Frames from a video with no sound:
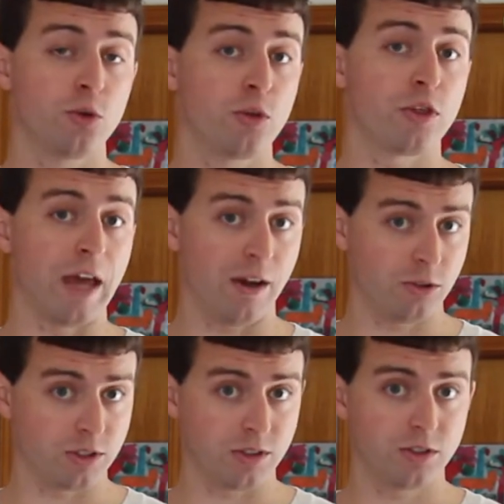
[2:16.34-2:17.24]

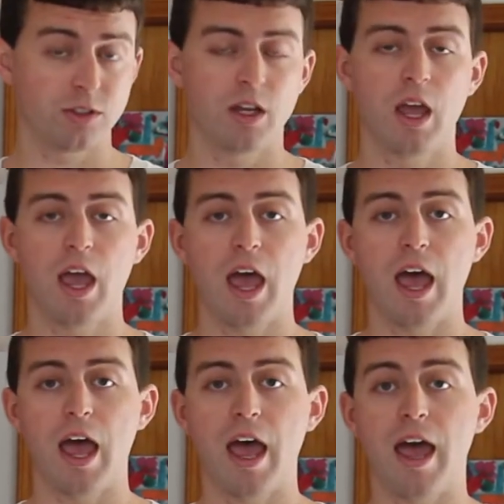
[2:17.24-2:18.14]
CX2000s,
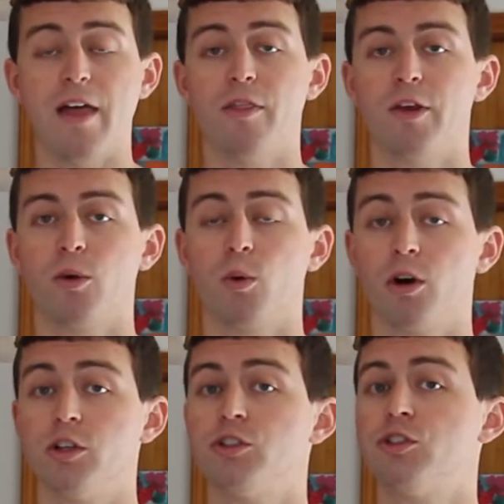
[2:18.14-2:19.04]
and there
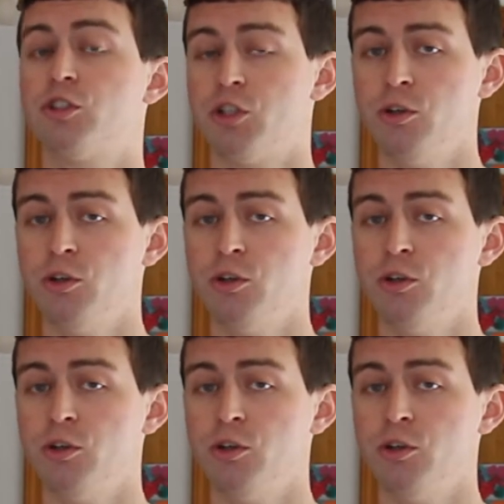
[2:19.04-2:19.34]
were